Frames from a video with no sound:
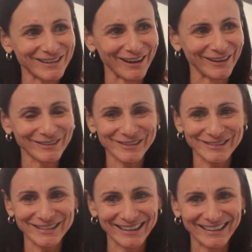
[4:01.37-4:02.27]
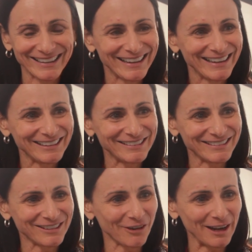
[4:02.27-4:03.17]
So she's a
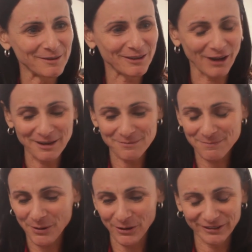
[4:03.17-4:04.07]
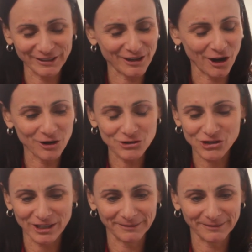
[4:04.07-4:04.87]
great, great person to coach.